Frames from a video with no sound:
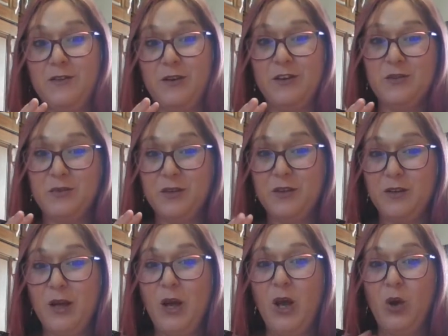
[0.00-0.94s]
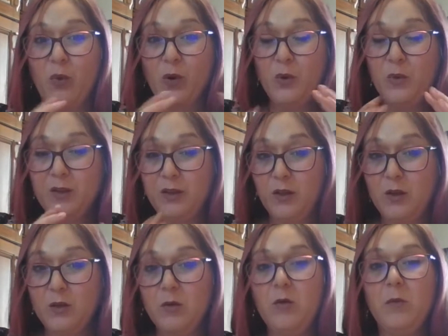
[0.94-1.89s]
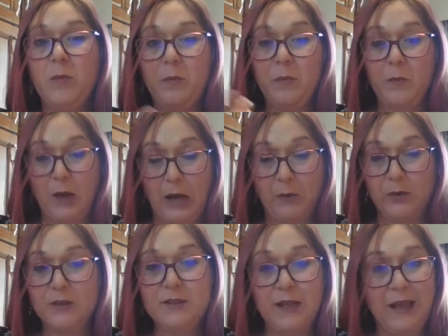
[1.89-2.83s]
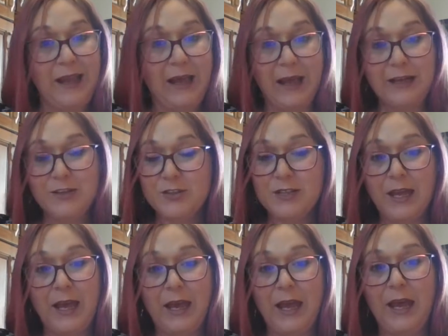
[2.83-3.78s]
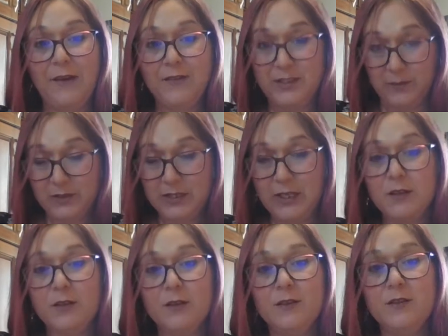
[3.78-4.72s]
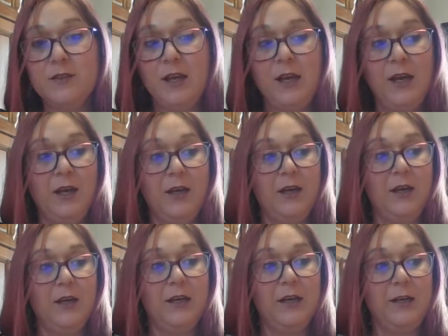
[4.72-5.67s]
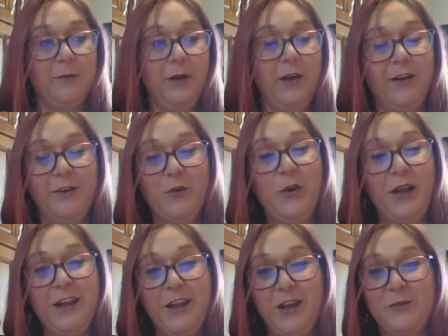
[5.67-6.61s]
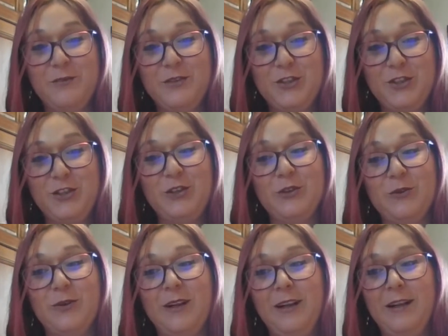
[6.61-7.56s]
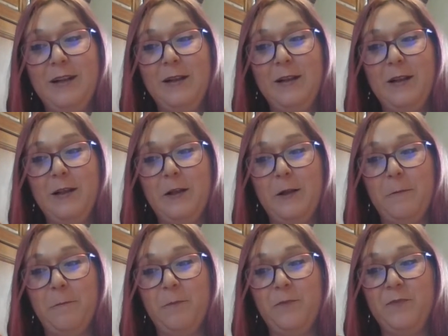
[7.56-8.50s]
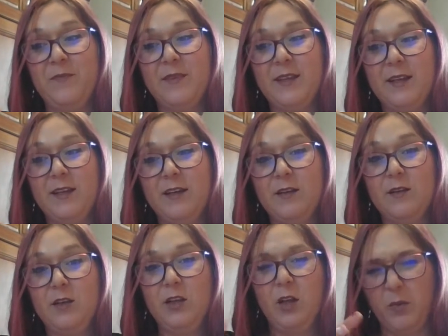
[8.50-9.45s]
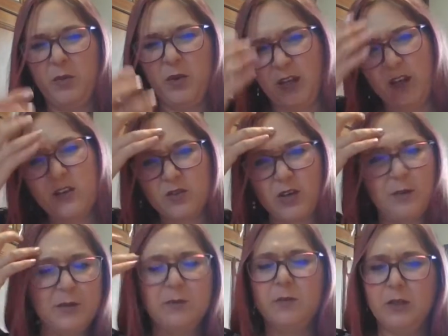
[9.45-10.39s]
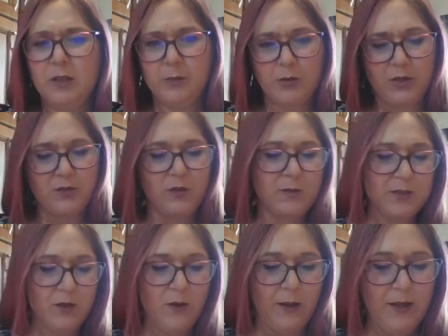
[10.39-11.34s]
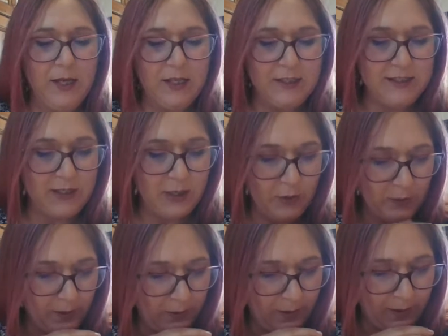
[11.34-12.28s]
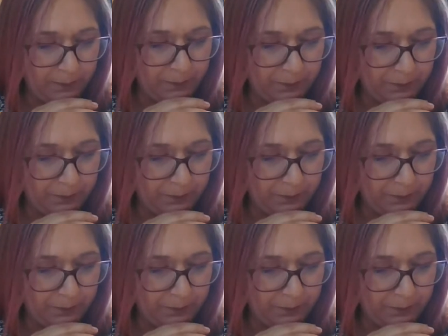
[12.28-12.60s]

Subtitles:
So I just want to work with you. I will say I have some skills when it comes to booking scripts. Pretty good booking scripts. Okay. So all right.